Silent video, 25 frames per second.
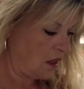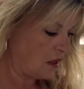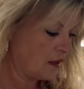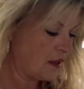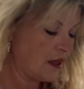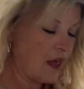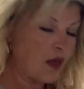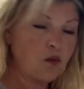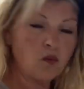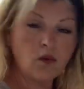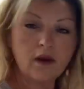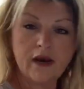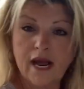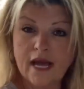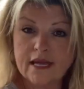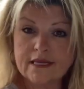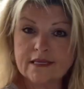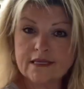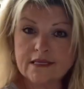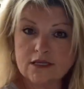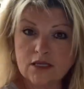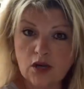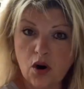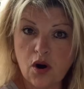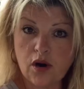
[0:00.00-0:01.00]
Okay, when I
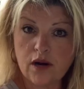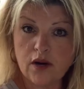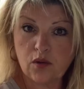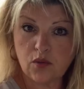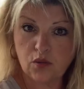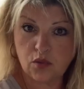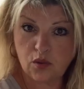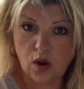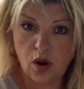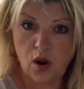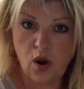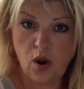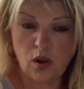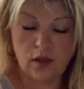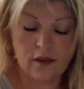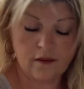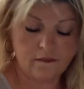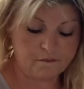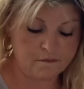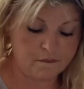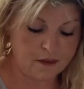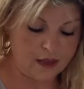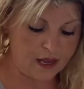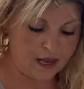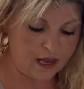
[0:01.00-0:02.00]
start a roll of
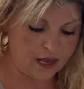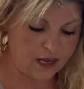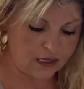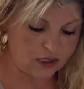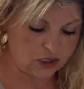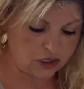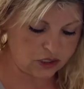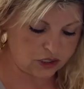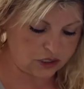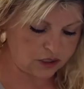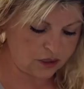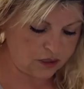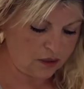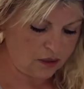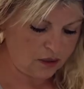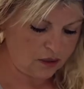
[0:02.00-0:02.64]
mesh,